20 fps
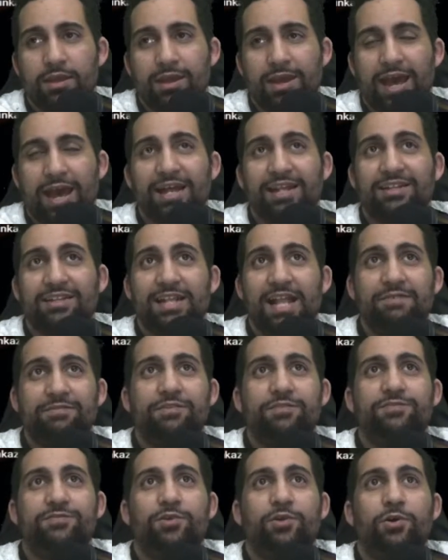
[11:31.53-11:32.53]
At
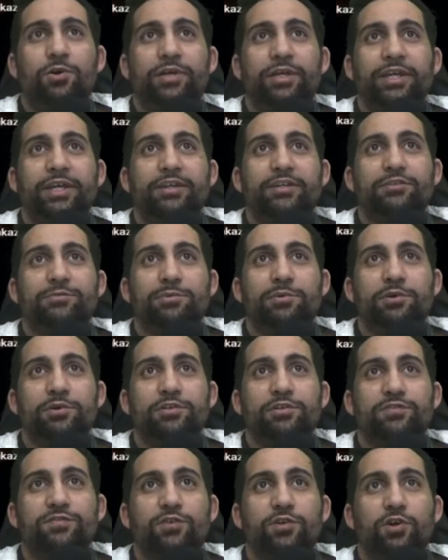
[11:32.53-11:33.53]
level 4, he
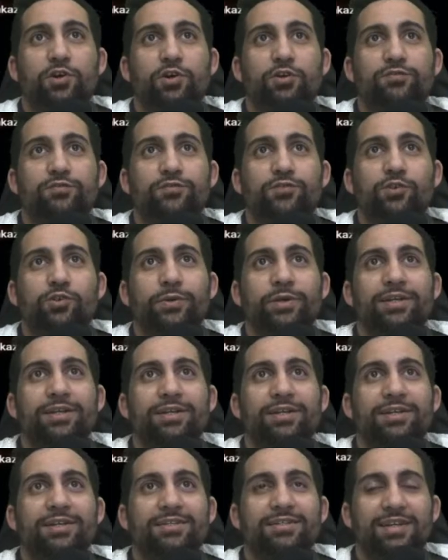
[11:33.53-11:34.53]
explores for
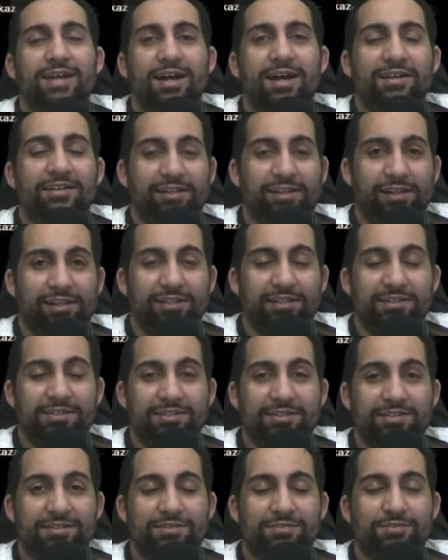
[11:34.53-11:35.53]
Furin Kazan,
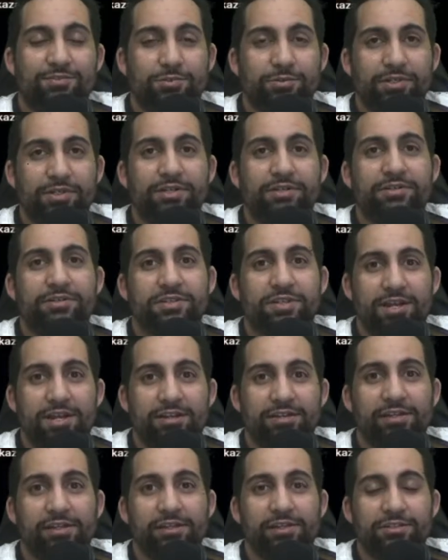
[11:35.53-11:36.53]
and Furin
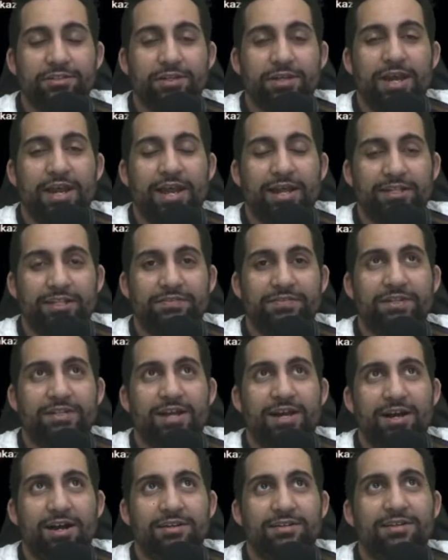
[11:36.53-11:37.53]
Kazan is a hell of a
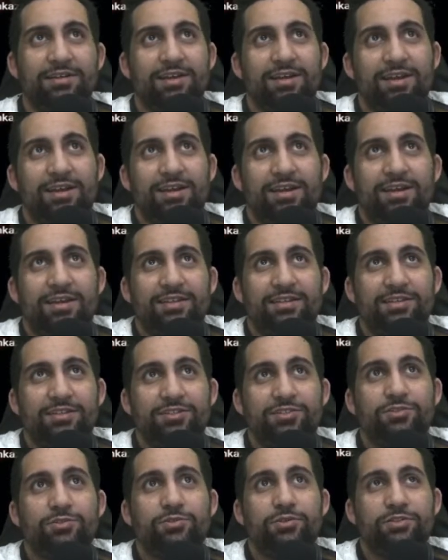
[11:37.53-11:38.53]
card. This
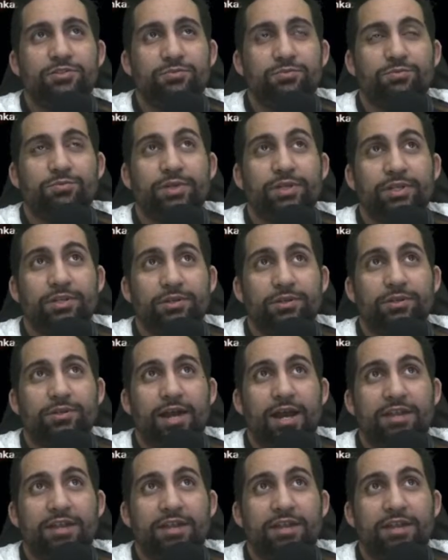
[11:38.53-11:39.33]
dude is really good.